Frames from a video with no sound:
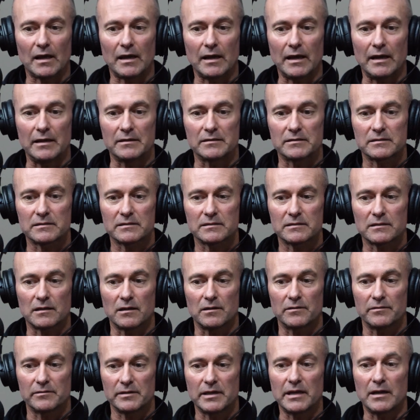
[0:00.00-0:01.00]
And
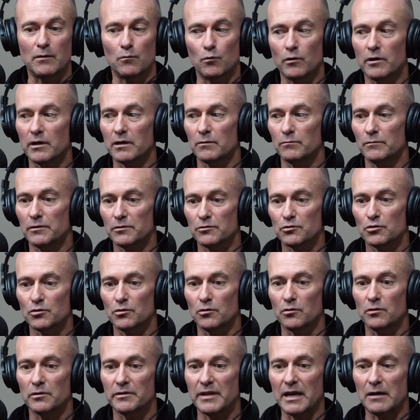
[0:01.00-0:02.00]
so, yeah, working with
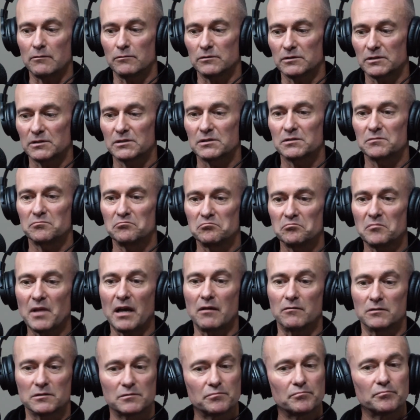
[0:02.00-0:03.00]
Troy, that was
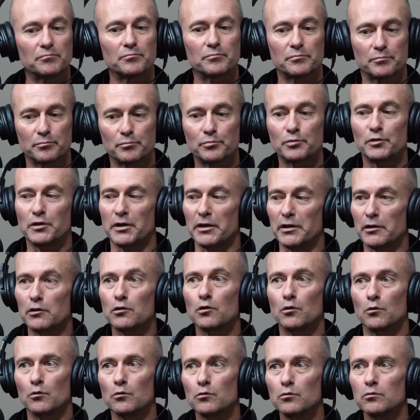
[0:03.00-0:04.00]
pretty
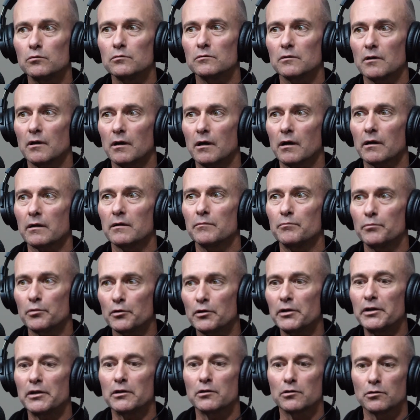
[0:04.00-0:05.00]
cool.
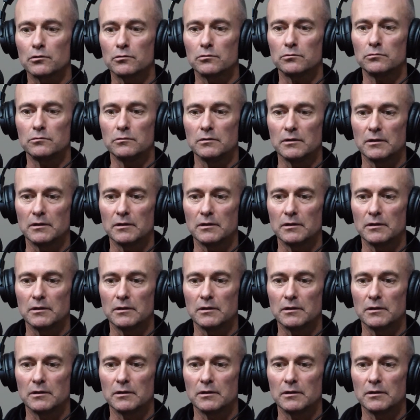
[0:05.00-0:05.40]
Pretty cool.